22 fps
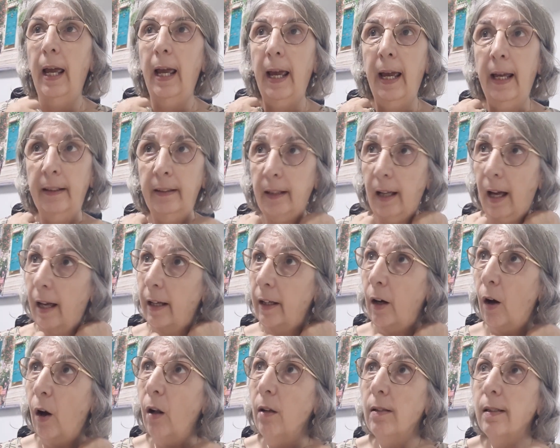And I
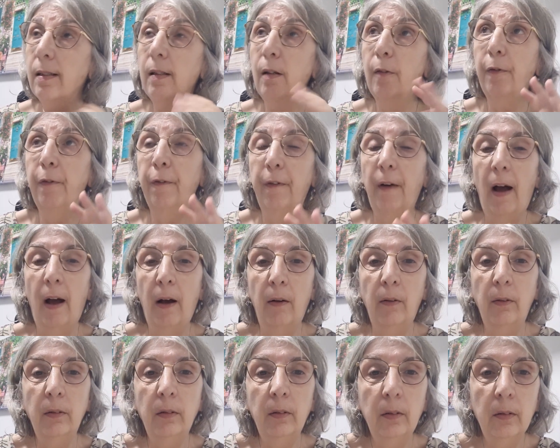also
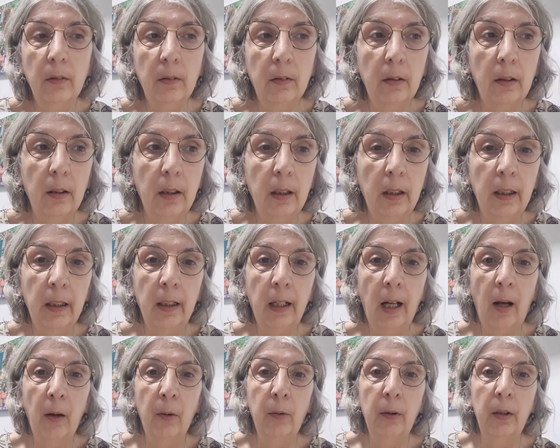found in
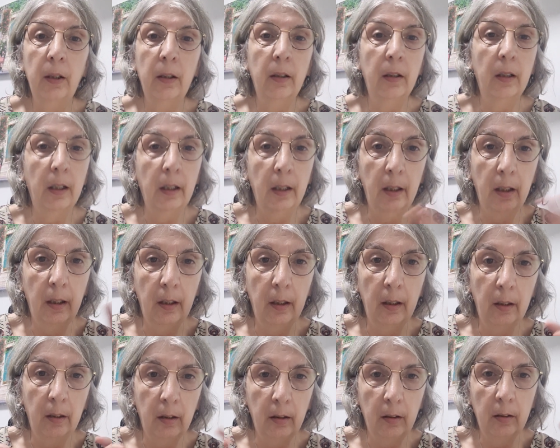our
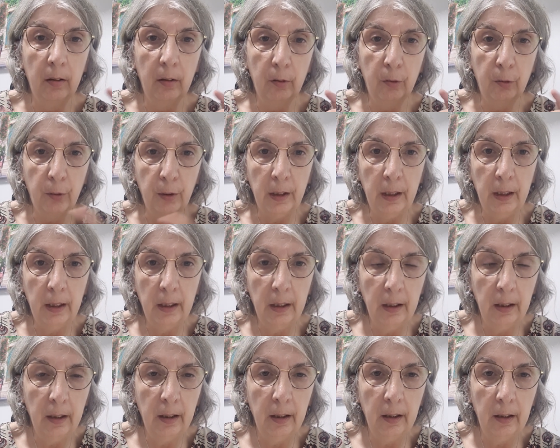
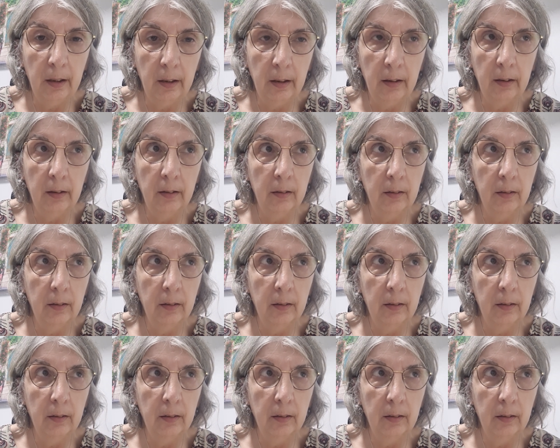tree,